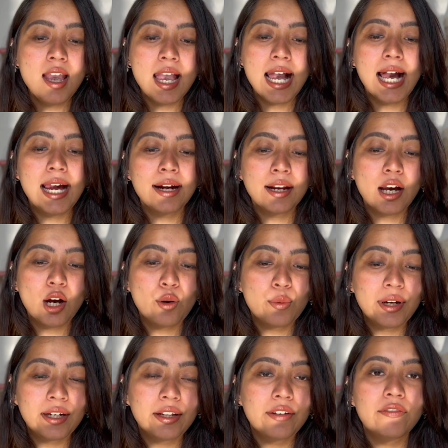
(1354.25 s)
and how
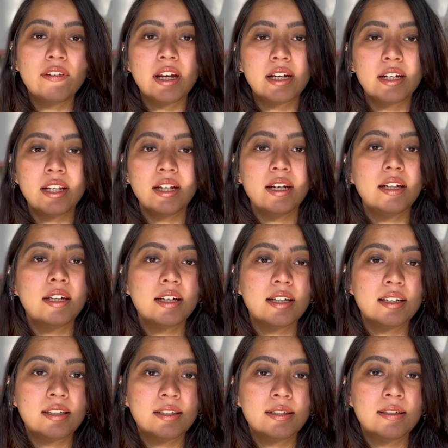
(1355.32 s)
it affected
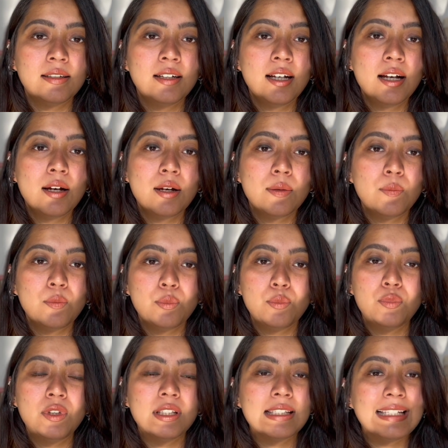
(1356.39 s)

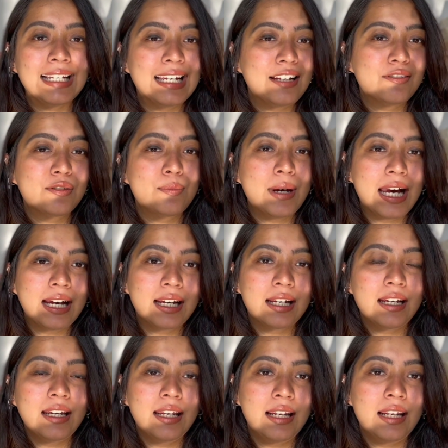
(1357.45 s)
the slaves back
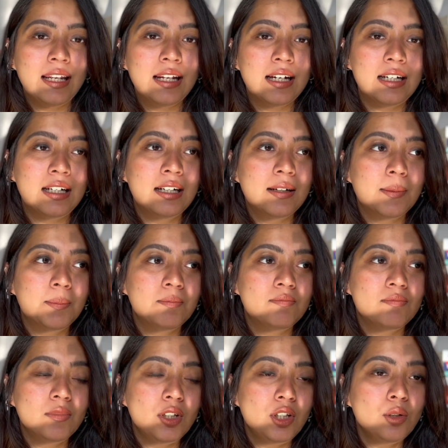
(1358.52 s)
in
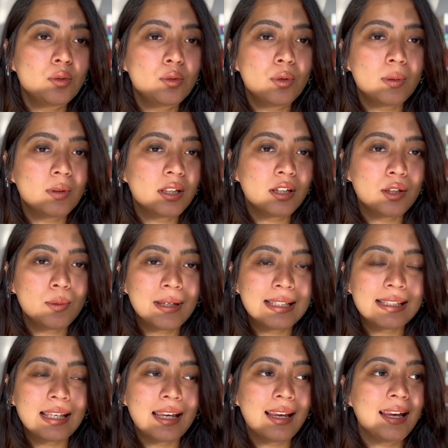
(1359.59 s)
the
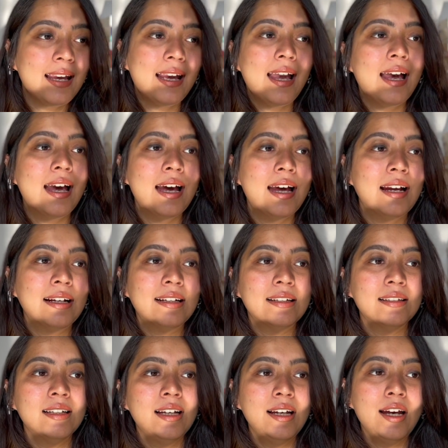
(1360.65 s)
USA. And
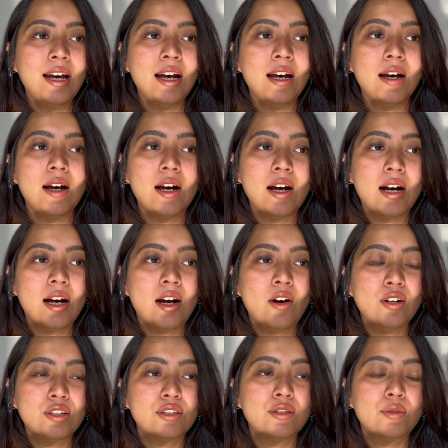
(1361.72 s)

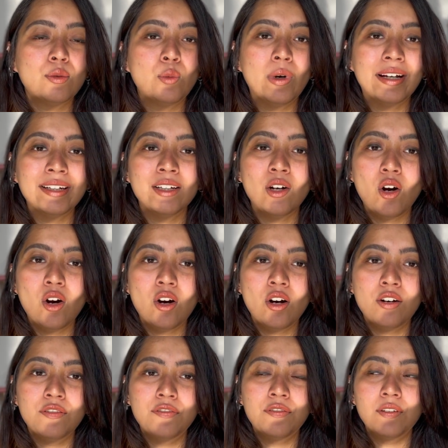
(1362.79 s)
also, one
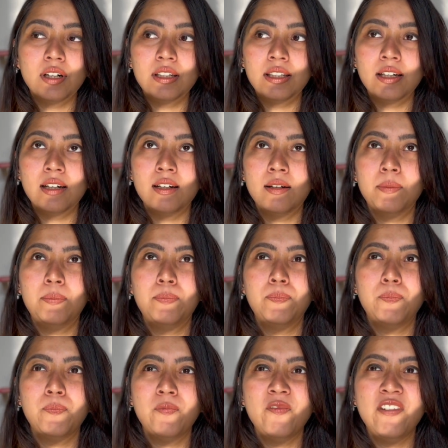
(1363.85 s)
of the
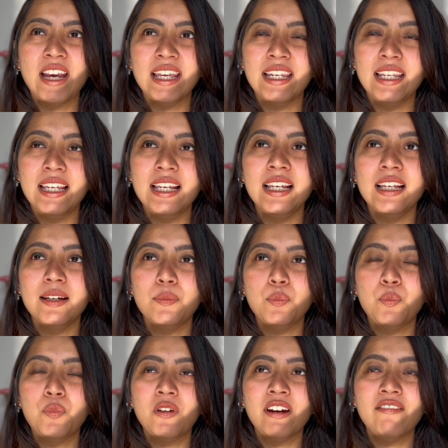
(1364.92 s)
very
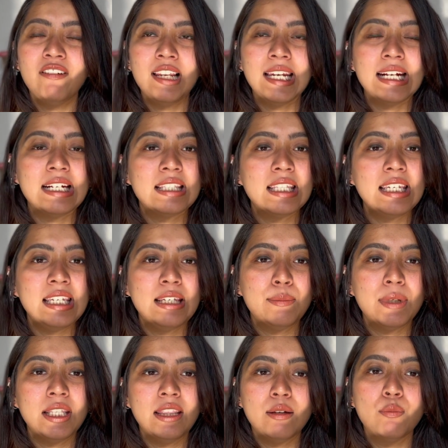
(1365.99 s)
prevalent theme
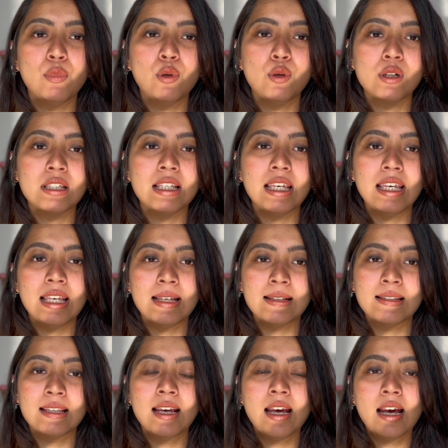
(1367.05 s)
in the books
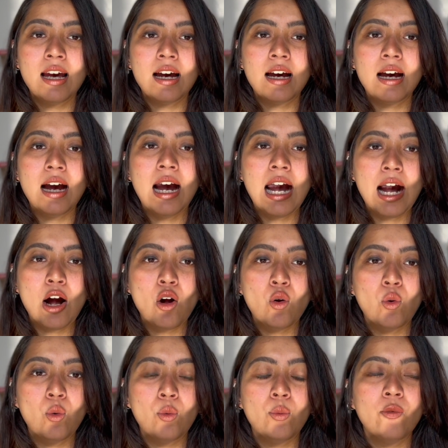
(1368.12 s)
is
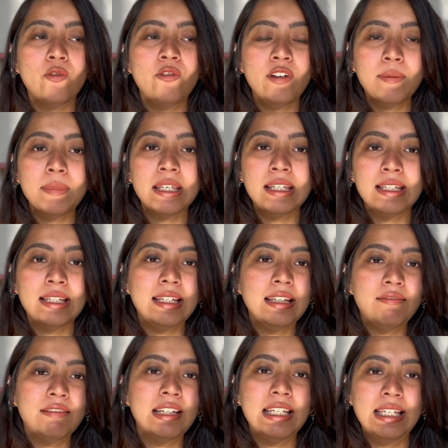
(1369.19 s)
how women,
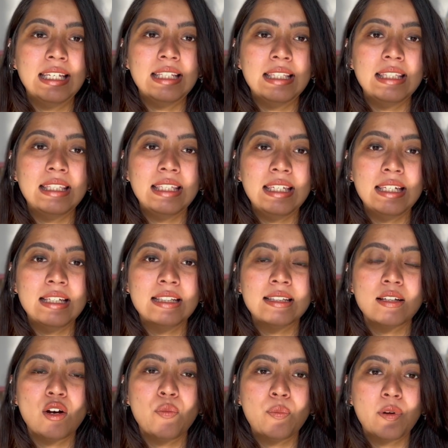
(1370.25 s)
even in these
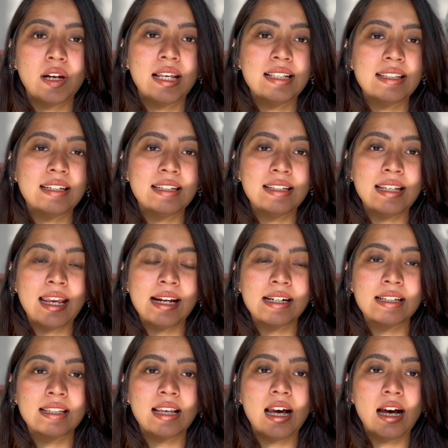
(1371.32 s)
oppressed
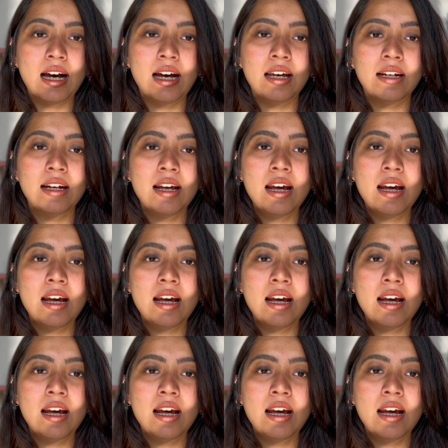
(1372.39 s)
sects, are